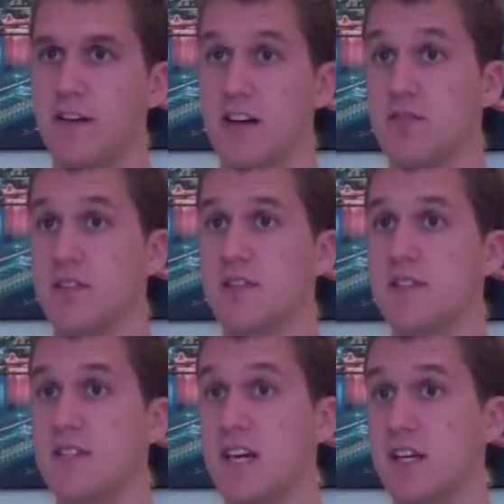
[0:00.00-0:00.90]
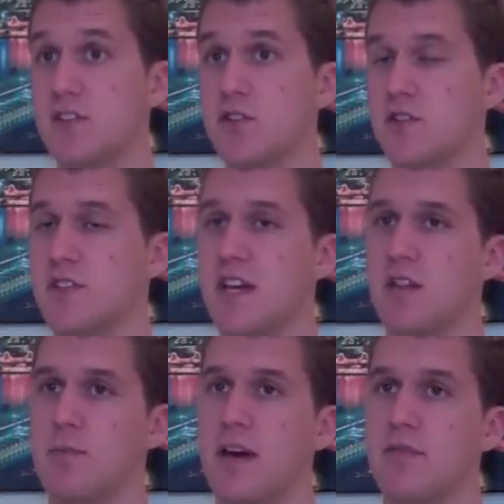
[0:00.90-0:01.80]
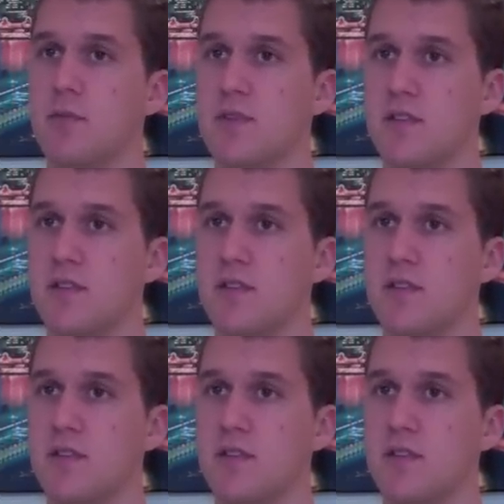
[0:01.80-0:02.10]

And if it stinks, she'll stay in the bathroom